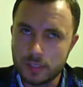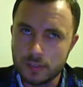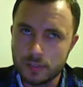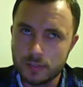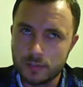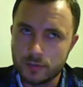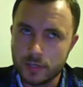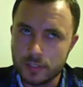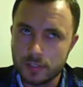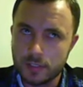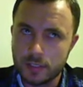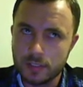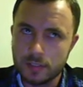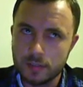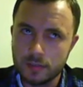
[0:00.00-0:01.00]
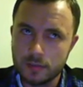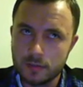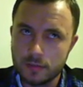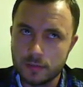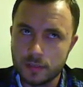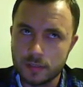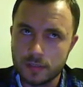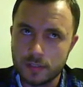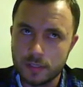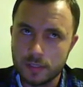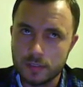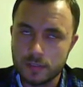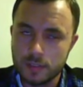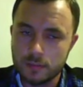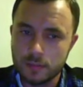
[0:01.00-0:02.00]
text translate that
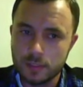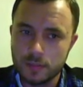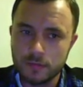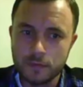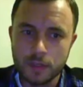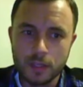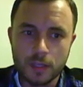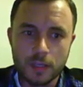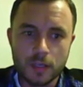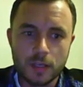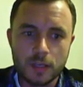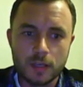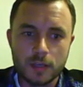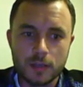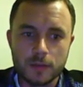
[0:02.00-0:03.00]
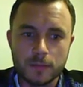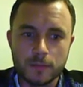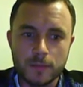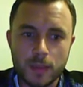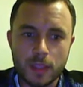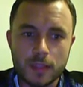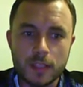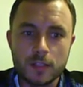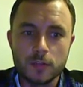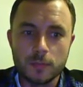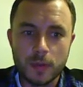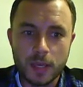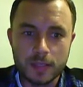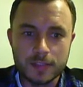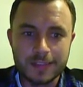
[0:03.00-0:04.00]
text, I believe, um, and
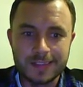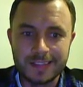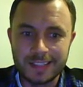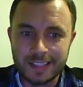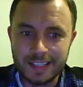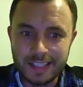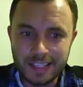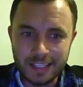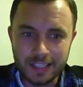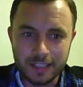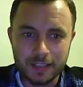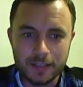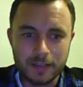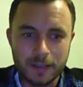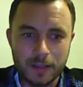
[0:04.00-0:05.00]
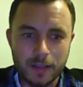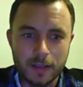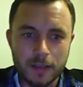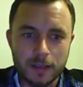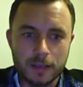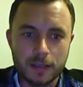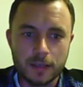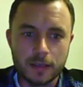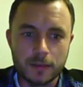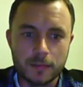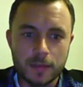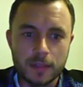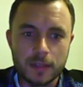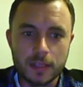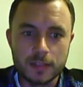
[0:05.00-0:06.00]
then you pass it the key, um,
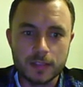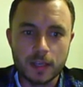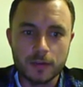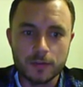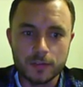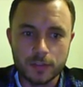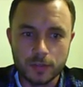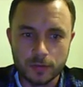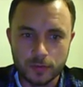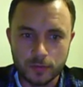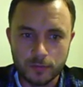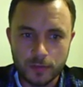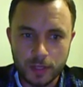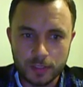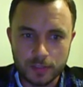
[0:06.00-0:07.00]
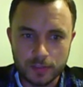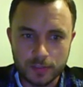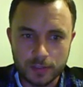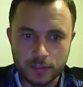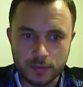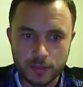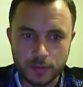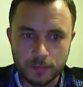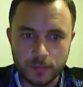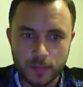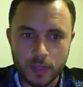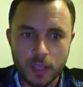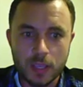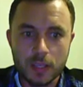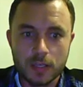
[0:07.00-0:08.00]
and that's how it's going to find this entry.
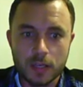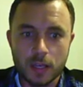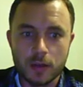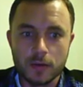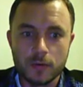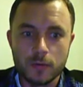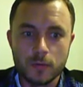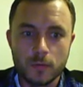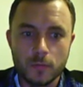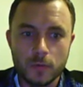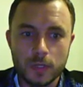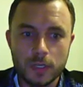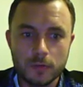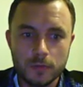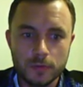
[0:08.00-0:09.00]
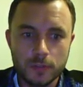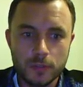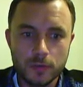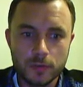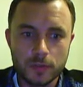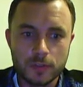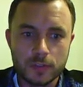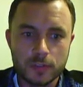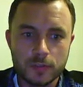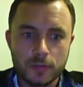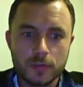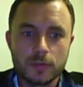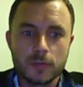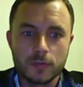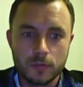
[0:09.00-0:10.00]
Now, what it will do
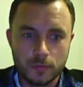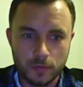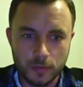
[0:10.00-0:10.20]
is,